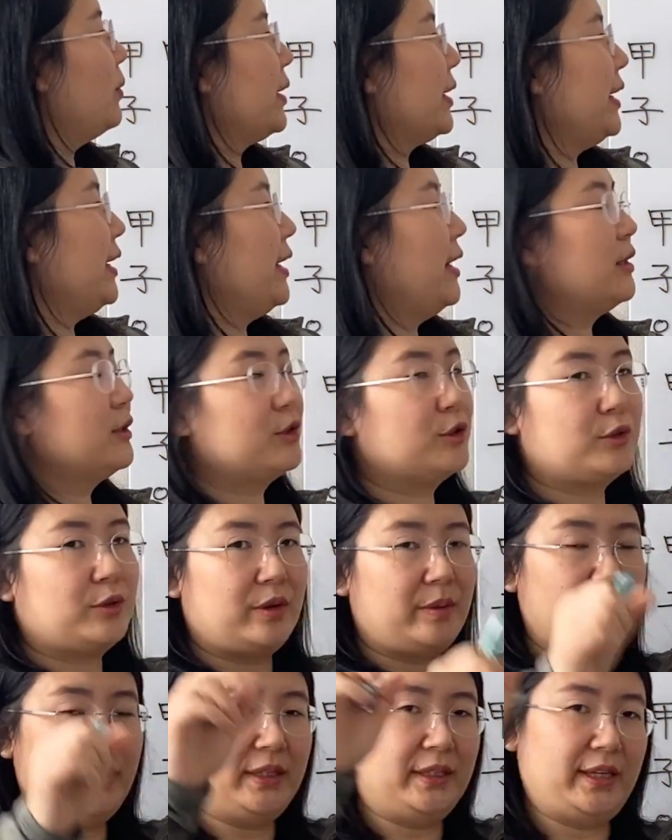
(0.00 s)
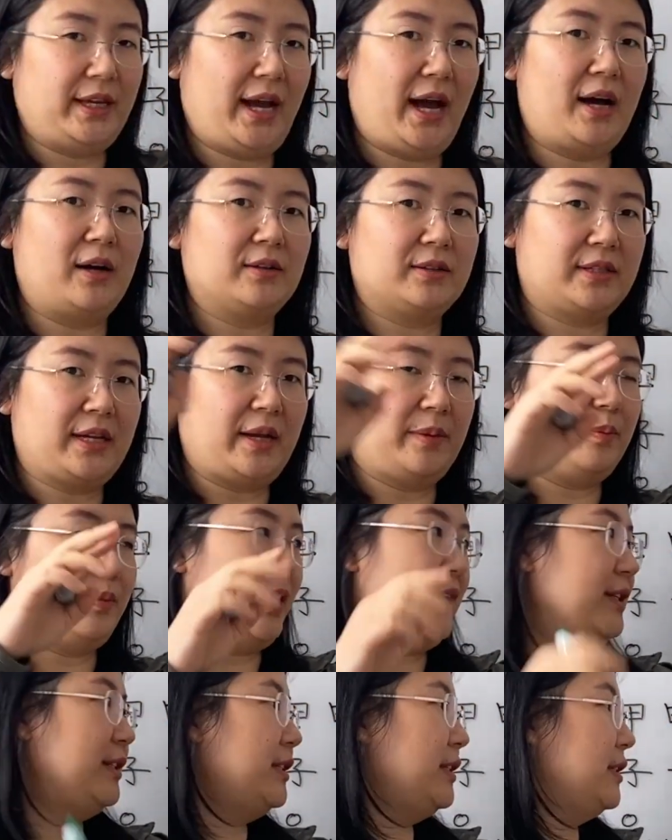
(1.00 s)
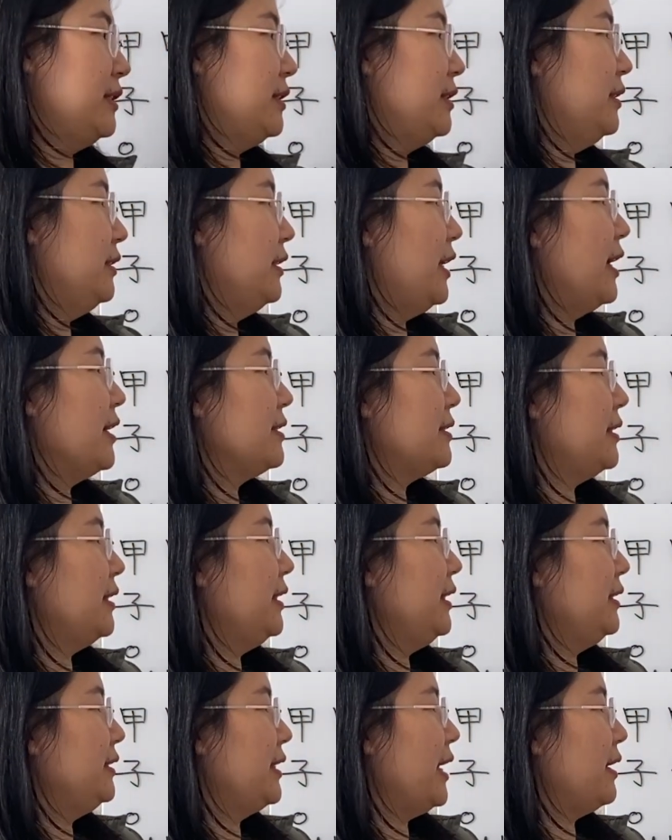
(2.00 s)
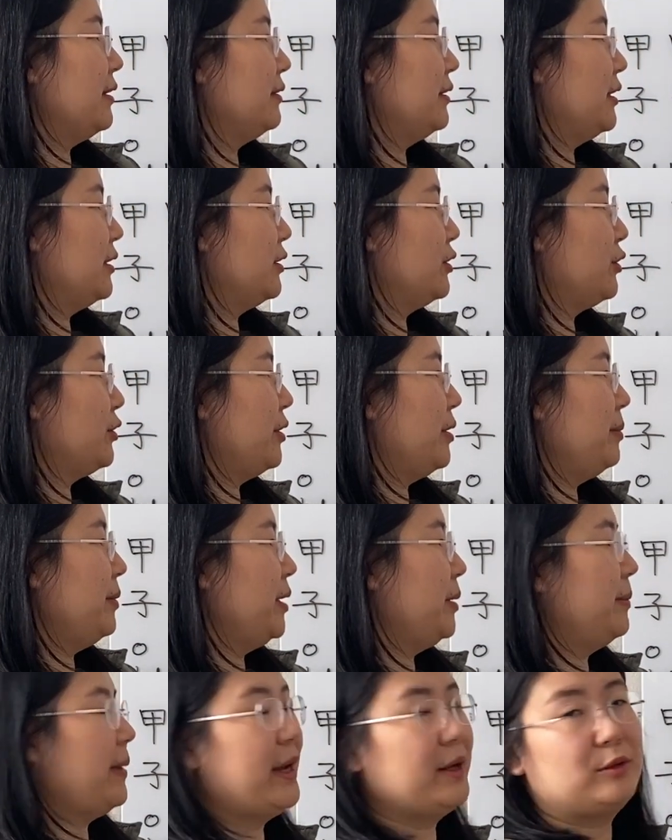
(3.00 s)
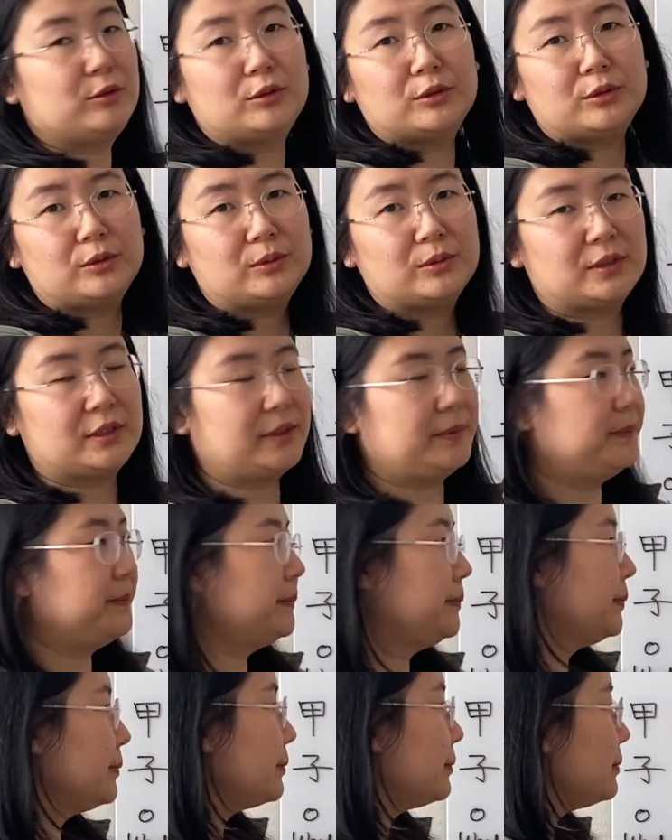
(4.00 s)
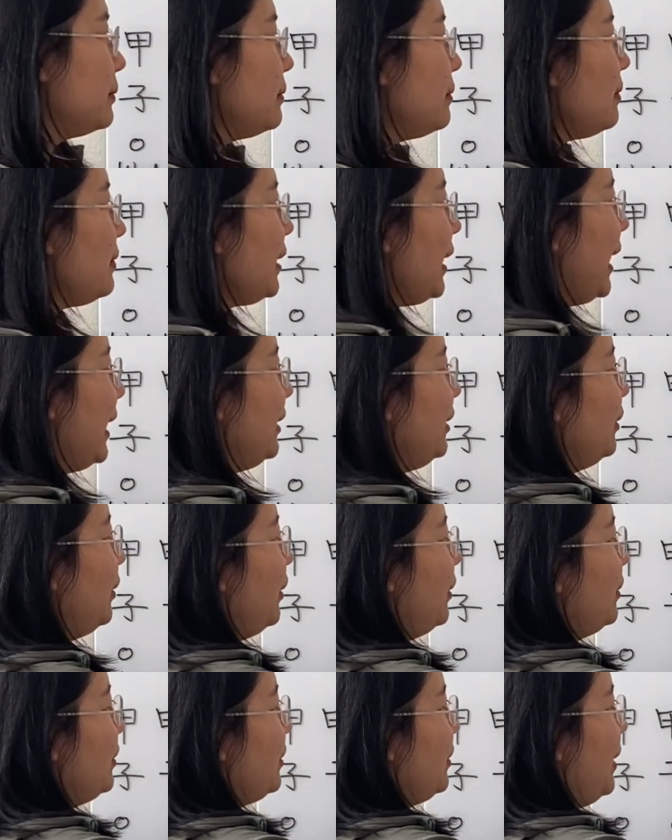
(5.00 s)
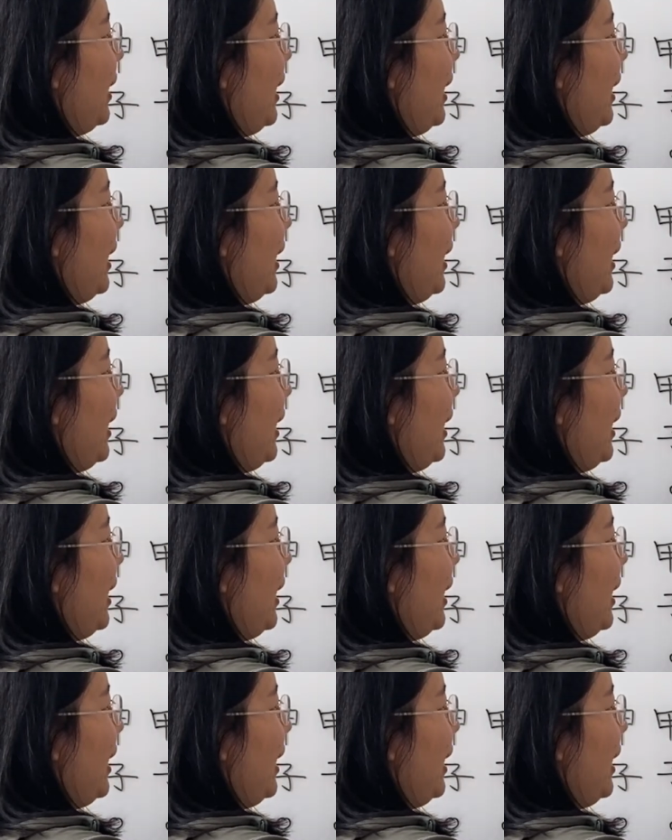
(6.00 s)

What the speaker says: Working on trimming the outside branches, not sitting down there trimming my root. And you also